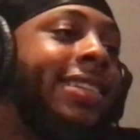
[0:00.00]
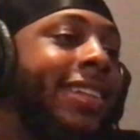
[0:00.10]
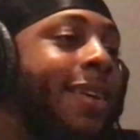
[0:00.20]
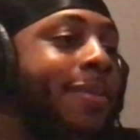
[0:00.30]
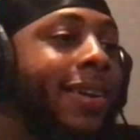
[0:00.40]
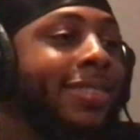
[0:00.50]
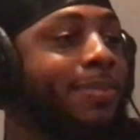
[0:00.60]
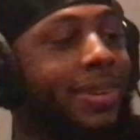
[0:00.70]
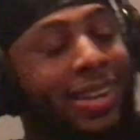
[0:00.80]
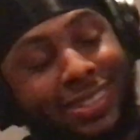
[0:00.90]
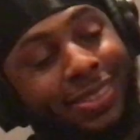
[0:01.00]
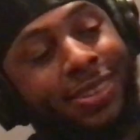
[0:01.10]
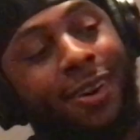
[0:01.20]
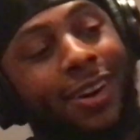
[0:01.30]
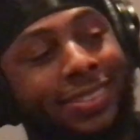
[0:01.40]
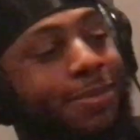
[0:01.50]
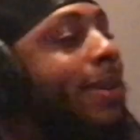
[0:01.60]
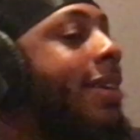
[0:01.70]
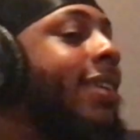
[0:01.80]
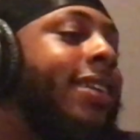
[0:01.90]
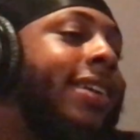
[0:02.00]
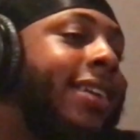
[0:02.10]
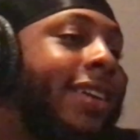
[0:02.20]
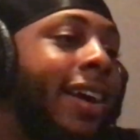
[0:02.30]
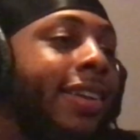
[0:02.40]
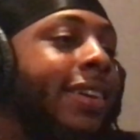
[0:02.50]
like Slow Fast, but that shit was hard to me. I